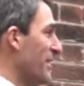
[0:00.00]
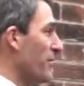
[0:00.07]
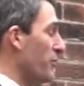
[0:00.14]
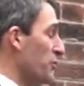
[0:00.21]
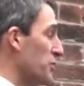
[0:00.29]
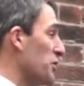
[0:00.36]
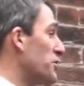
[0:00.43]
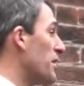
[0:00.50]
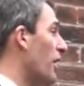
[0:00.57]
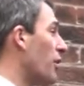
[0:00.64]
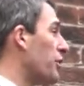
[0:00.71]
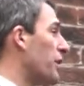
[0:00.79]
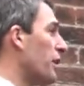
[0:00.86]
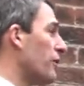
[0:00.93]
the Virginia
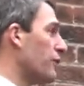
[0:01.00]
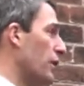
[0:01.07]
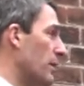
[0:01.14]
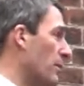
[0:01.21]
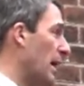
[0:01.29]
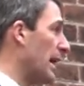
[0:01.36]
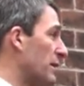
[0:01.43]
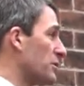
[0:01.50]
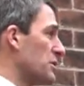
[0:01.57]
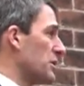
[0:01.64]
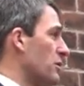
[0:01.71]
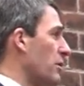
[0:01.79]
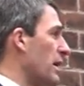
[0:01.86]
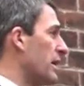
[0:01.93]
Healthcare Freedom Act was
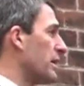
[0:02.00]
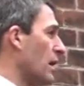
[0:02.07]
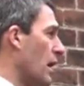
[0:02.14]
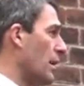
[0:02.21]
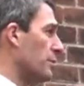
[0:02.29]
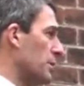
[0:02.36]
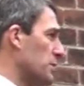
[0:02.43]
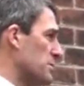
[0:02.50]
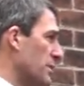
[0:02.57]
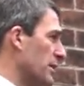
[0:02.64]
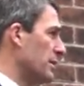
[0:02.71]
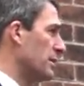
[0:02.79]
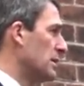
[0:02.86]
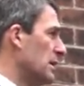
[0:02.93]
a great
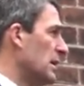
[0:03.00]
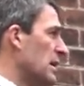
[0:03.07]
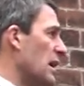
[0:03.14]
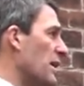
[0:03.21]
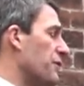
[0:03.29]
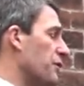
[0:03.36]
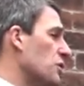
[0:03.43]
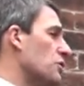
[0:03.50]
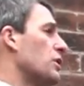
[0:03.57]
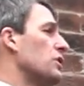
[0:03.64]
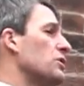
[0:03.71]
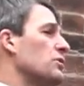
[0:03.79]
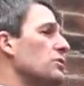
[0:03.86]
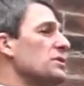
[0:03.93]
accomplishment. If you
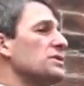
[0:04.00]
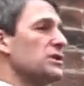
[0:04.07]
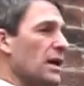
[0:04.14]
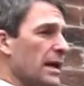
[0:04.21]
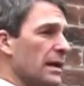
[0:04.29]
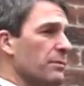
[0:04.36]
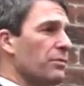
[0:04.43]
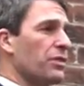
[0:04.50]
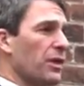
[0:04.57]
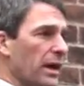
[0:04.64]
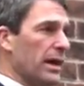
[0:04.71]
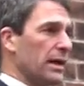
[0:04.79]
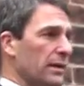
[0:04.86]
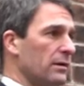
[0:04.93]
can do the same
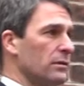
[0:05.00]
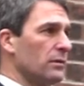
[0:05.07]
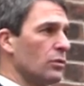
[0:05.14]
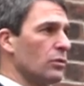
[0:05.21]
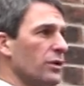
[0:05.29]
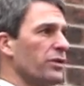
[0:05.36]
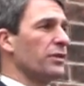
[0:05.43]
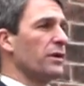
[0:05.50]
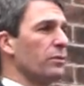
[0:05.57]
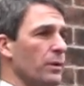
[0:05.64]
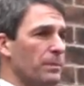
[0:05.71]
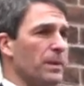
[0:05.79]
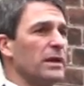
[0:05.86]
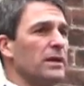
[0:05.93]
thing with the
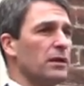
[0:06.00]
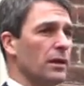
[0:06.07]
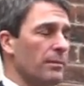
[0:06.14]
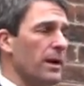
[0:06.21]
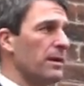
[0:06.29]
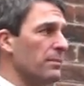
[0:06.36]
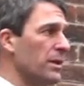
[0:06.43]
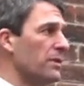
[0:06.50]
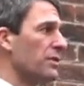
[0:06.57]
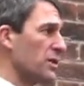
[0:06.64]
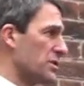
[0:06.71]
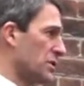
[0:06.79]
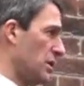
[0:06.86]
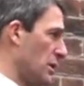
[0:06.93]
repeal amendment
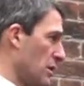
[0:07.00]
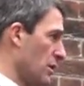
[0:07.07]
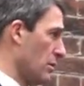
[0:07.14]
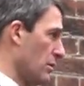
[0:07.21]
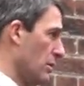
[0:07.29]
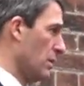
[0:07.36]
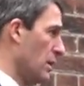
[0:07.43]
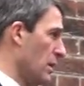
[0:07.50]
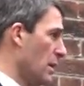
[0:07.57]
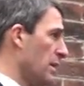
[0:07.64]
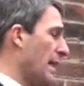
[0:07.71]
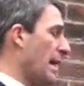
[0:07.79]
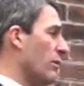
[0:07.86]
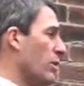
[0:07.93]
this year,
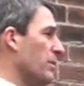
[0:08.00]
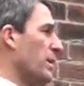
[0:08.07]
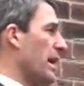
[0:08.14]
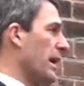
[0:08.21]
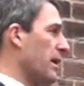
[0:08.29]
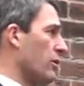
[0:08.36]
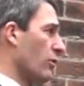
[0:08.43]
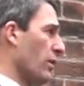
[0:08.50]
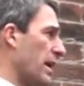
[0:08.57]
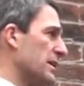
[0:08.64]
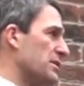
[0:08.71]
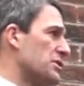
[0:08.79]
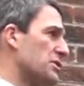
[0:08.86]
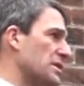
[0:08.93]
that would be a
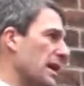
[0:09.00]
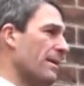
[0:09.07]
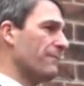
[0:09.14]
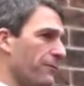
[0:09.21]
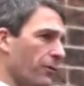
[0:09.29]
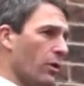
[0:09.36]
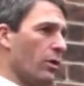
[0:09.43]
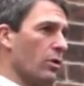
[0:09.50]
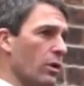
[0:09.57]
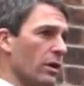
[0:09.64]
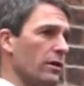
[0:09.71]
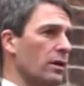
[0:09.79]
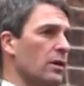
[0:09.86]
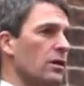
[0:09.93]
great step
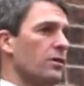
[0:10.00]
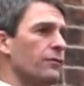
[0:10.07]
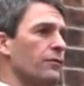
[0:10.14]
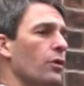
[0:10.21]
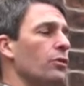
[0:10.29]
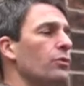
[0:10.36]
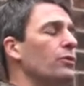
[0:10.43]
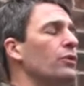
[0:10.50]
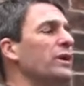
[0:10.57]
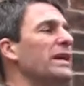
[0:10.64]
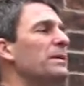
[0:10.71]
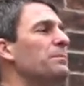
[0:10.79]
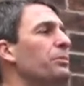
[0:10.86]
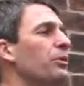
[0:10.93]
forward for
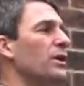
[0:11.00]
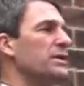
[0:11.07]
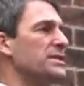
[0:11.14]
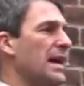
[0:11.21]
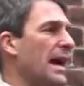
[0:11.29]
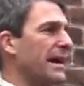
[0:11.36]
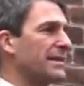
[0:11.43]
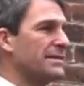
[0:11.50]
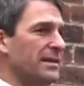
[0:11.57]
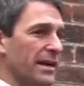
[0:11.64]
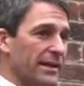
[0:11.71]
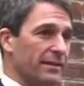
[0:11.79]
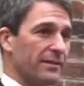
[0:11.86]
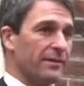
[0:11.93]

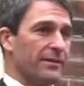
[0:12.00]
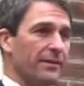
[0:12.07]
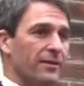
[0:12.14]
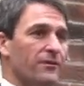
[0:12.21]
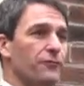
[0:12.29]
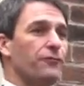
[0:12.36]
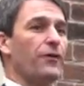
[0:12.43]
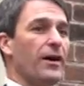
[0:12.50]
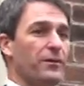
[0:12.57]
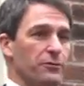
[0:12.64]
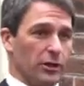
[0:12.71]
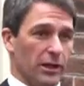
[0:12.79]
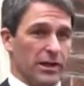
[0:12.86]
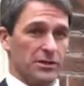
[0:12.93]
re-protecting
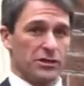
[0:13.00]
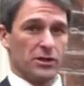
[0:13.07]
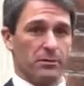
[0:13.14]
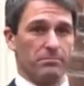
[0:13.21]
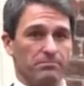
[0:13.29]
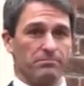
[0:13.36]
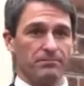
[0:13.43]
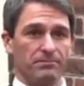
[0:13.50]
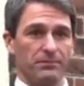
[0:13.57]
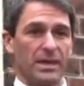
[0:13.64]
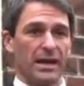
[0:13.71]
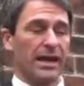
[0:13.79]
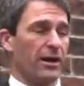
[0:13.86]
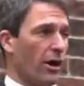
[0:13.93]
federalism
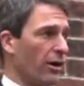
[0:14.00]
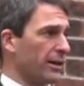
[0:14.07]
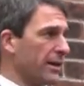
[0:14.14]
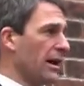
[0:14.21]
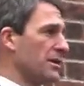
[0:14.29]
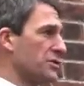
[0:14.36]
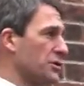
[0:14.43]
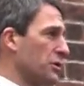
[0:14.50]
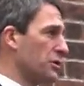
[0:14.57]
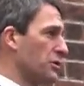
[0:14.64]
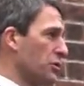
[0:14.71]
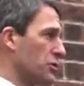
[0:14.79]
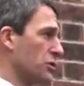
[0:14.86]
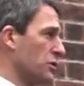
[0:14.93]
in our
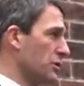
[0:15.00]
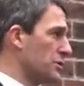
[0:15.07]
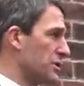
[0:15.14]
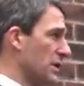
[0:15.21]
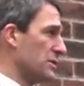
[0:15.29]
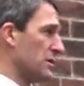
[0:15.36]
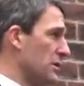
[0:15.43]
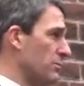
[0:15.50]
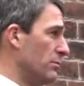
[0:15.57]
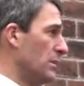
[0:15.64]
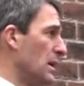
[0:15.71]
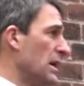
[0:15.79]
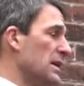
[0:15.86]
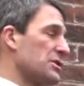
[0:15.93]
constitutional system.
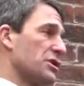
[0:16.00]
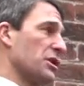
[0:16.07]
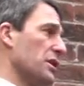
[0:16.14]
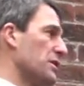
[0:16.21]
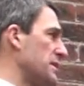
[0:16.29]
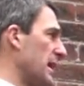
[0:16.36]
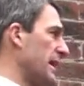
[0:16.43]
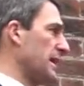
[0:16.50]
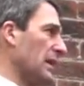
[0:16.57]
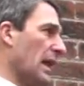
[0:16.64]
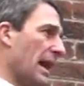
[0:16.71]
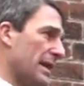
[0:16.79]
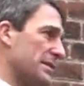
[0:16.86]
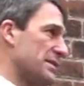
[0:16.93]
It's going to take a
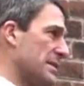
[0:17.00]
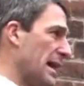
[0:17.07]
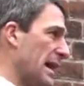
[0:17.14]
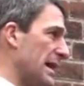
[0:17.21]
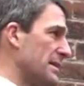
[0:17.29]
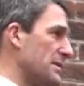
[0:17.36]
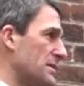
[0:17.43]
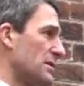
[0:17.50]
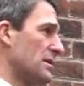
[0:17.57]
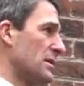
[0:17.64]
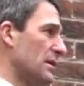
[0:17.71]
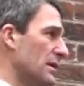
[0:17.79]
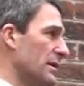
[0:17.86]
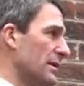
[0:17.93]
lot of states,
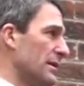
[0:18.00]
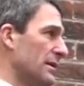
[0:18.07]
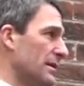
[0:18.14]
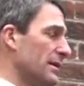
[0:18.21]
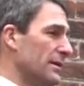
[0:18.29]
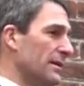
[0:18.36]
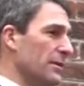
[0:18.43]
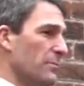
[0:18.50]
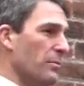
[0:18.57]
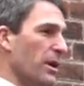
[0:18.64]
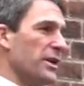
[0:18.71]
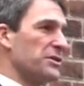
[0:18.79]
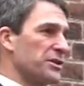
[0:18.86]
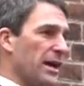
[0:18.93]

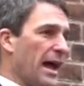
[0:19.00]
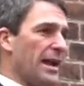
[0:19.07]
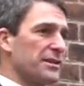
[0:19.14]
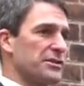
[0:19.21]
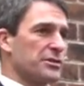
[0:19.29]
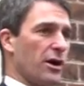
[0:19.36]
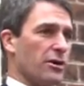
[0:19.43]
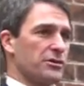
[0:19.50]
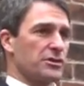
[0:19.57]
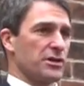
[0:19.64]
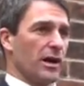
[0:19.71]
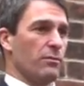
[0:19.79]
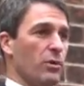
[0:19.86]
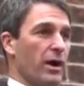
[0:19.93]
but it's got to start
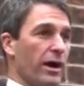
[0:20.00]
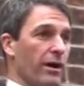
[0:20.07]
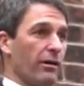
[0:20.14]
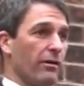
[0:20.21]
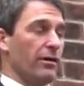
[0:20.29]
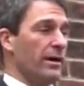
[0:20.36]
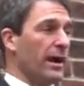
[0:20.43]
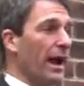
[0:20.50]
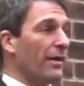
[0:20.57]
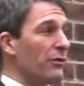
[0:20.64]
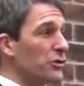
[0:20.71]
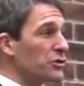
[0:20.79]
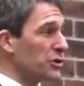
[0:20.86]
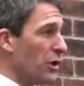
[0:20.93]
somewhere.
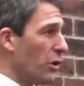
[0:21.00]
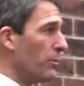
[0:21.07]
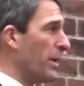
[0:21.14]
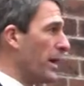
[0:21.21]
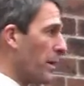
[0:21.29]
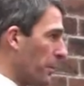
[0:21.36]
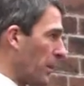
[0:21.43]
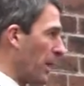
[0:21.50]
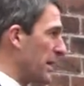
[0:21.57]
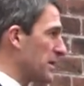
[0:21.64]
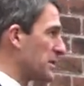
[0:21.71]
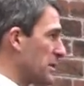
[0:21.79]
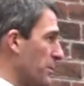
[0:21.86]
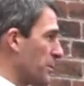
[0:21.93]
And there's no better
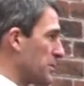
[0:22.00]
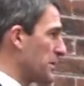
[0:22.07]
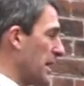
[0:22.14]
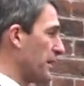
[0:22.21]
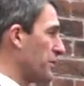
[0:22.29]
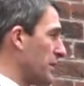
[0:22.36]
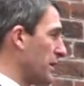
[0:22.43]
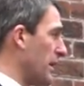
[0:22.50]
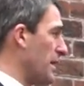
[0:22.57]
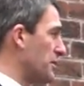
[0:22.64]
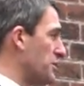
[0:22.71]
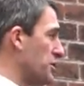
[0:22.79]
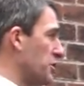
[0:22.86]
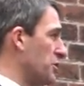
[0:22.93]
place to protect the
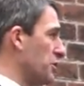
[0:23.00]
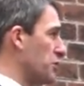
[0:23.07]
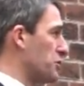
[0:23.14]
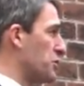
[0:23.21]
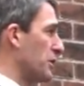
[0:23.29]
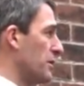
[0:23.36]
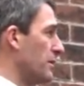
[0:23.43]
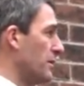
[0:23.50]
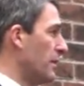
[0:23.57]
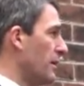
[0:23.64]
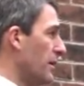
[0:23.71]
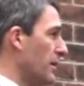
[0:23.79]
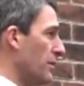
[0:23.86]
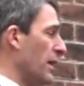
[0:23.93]
Constitution
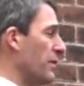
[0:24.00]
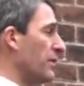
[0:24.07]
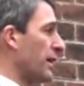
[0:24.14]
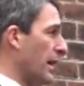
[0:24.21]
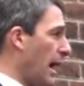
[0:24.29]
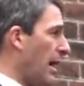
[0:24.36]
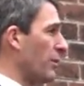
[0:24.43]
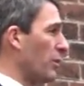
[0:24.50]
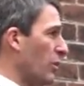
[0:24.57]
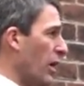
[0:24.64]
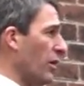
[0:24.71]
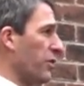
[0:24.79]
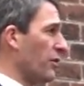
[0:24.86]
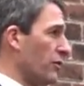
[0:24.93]
than the
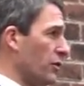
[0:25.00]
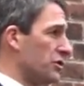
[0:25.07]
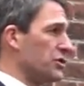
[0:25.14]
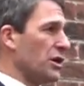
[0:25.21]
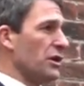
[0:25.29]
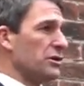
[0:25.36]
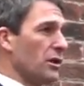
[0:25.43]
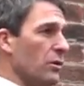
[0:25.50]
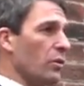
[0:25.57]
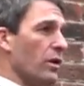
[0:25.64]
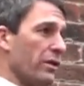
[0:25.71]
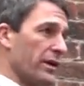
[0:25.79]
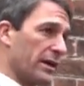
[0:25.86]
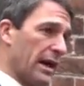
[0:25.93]
Commonwealth of Virginia,
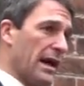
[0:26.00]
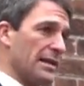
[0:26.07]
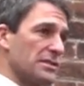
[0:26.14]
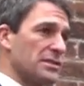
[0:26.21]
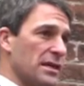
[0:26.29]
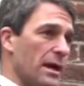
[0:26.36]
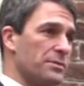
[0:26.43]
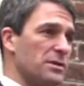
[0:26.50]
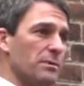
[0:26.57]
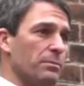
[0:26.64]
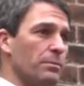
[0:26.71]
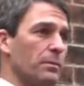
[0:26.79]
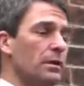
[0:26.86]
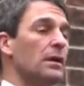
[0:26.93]
where the concepts
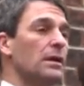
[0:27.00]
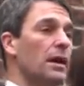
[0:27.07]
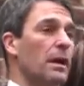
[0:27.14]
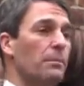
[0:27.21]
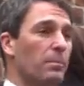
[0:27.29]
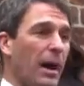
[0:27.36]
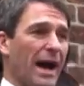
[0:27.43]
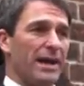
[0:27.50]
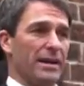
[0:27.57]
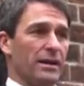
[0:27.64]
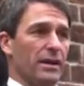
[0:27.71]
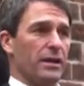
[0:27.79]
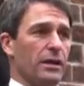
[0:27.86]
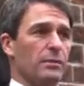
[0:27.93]

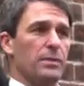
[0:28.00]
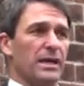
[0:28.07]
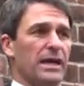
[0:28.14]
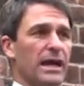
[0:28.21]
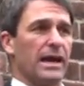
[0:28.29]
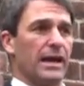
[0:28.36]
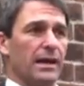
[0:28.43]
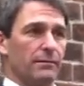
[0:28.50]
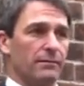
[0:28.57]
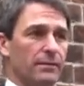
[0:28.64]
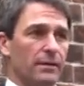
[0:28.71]
embodied in it began.